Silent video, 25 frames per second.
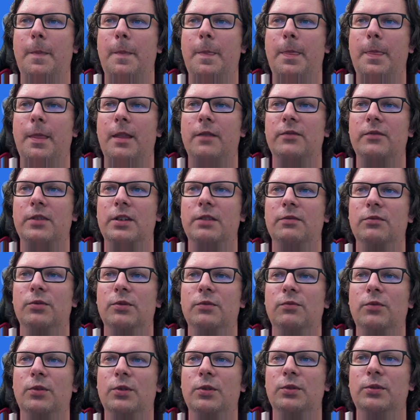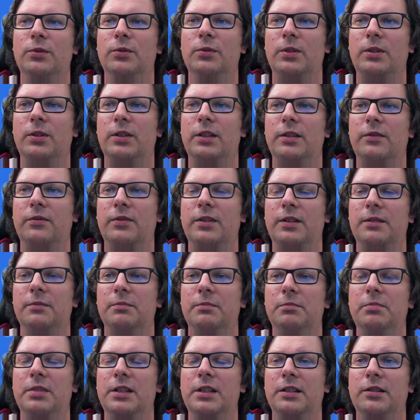we would want to
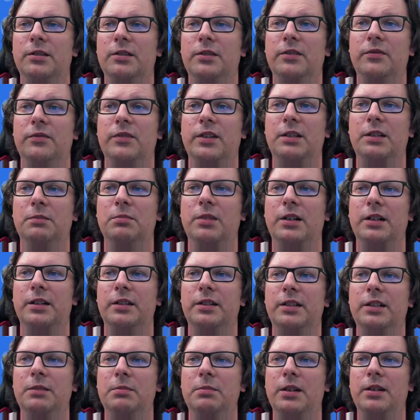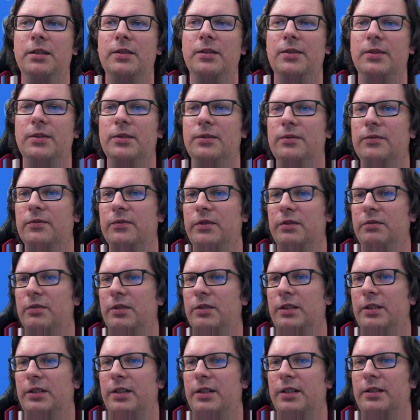be notified by email, so we will
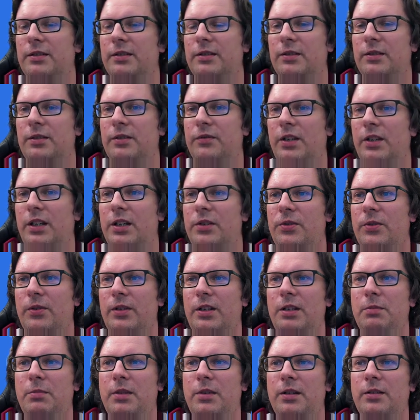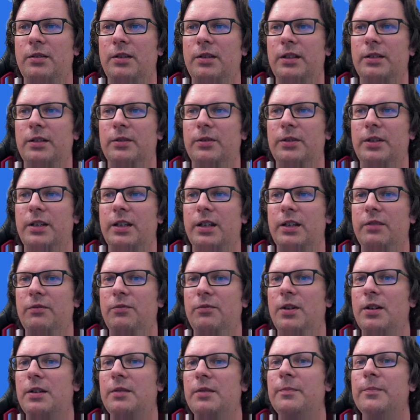create a notification email. I already have
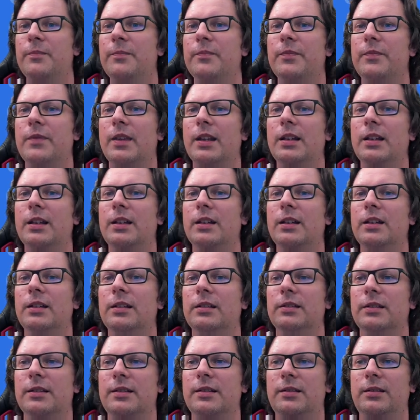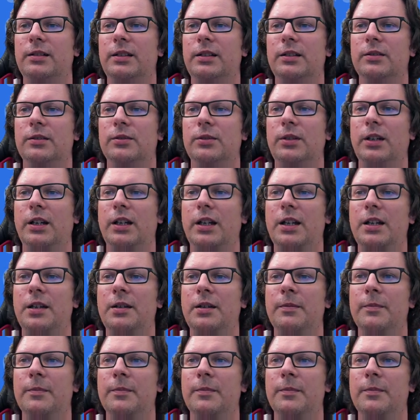one. Let's click OK.